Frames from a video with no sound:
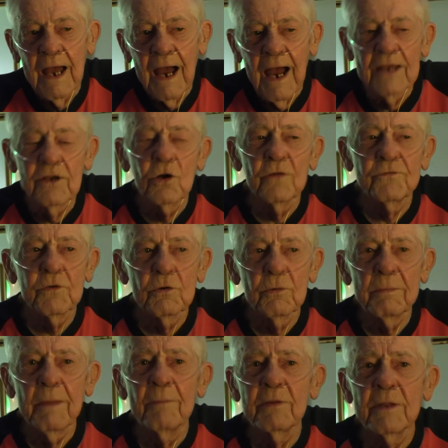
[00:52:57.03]
I don't know if you
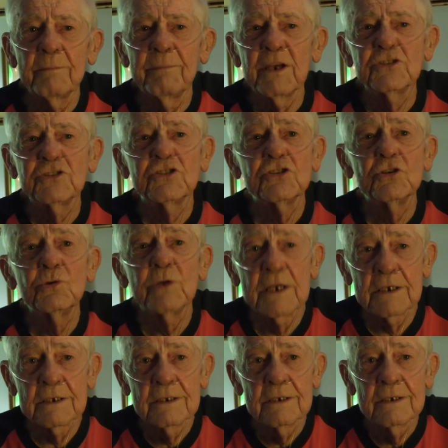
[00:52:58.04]
remember the big
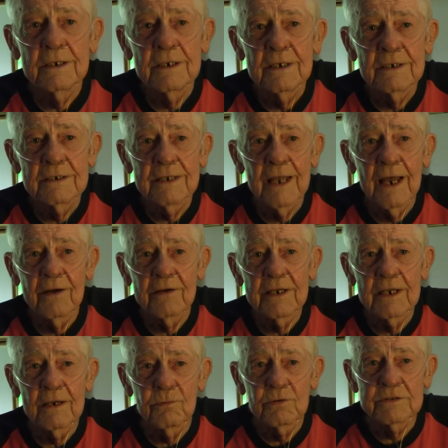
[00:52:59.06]
shooting down
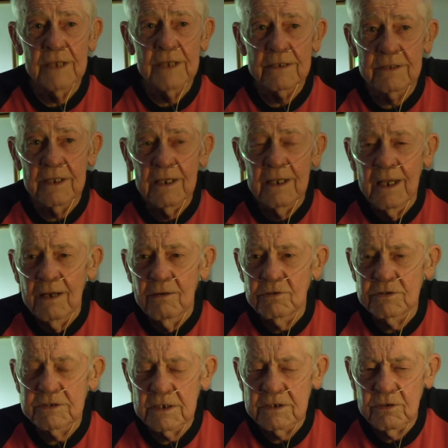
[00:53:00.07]
here. It was that
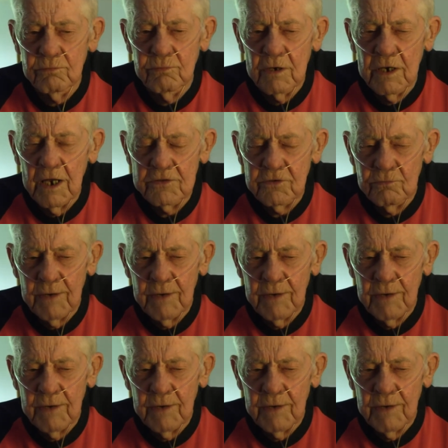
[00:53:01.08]
was it the not the